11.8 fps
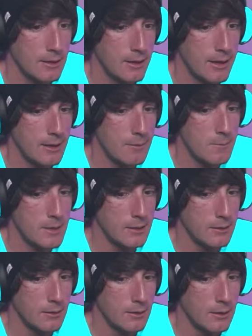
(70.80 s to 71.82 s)
in
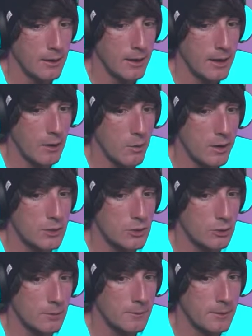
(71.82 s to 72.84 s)
me, and I wanted to
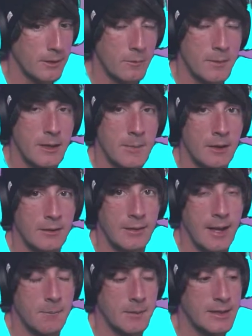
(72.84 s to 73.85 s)
talk a little bit about
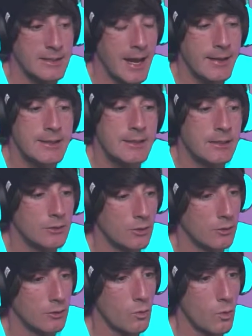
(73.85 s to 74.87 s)
that because I still
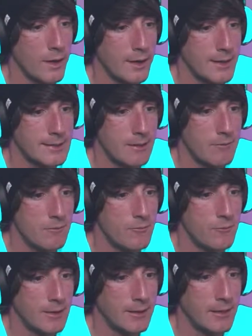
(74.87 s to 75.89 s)
don't know what it is. I've been
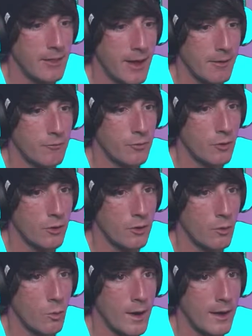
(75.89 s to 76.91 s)
feeling that for
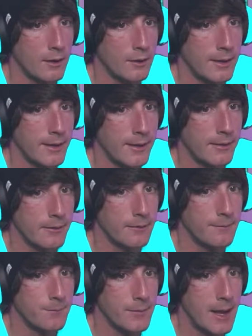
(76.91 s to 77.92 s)
a while,
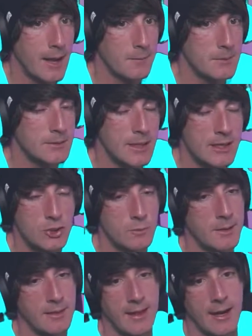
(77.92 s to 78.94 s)
and I'm
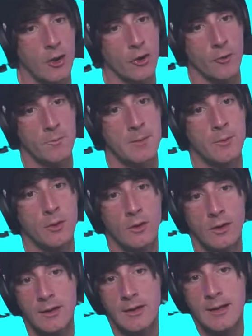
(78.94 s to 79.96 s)
assuming that a lot of
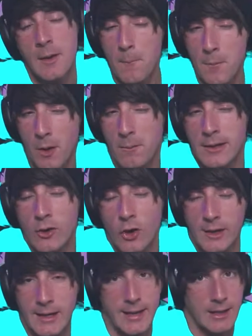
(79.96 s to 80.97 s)
people probably
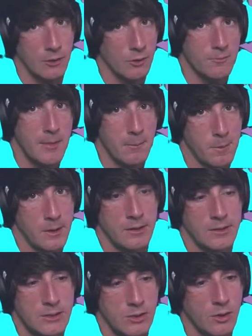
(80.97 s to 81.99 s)
call it, like a lot of my
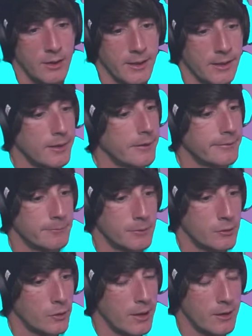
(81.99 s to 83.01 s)
peers call it,
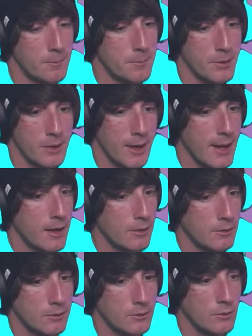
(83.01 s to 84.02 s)
creator
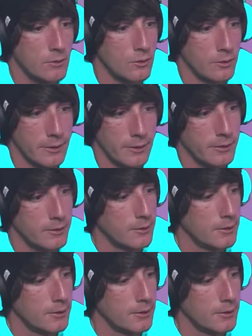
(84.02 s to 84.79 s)
burnout, or